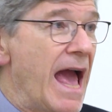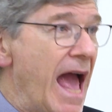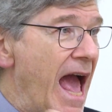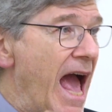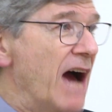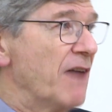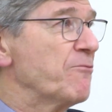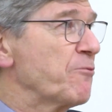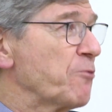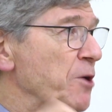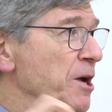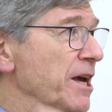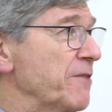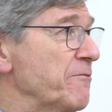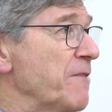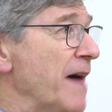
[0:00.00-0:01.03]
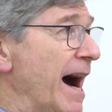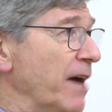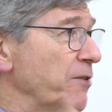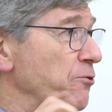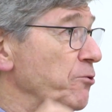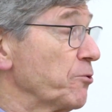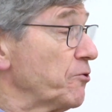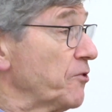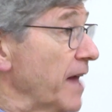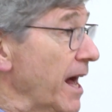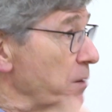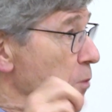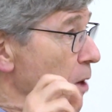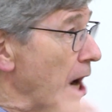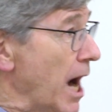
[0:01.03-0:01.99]
every advisor
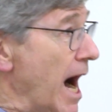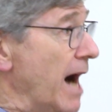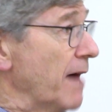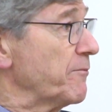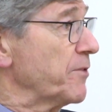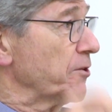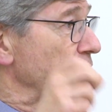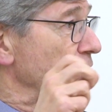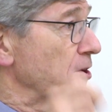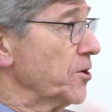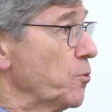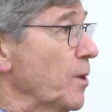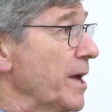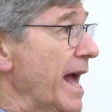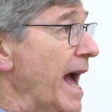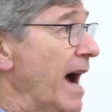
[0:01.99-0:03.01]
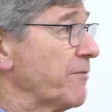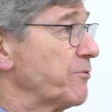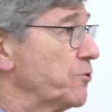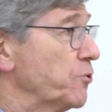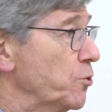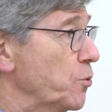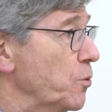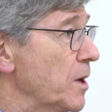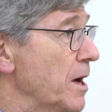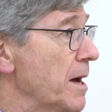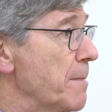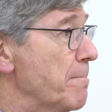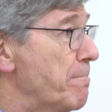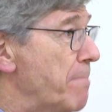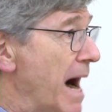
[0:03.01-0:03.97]
said, well, obviously we have to
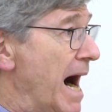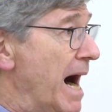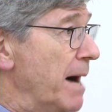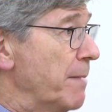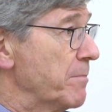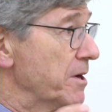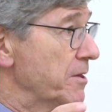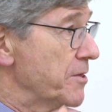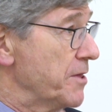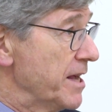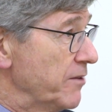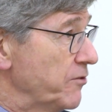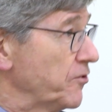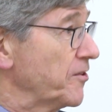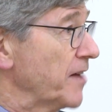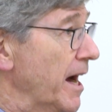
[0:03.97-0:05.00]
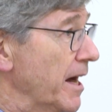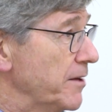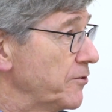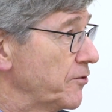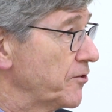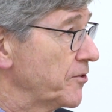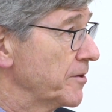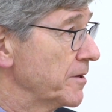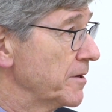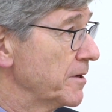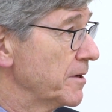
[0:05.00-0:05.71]
bomb these sites,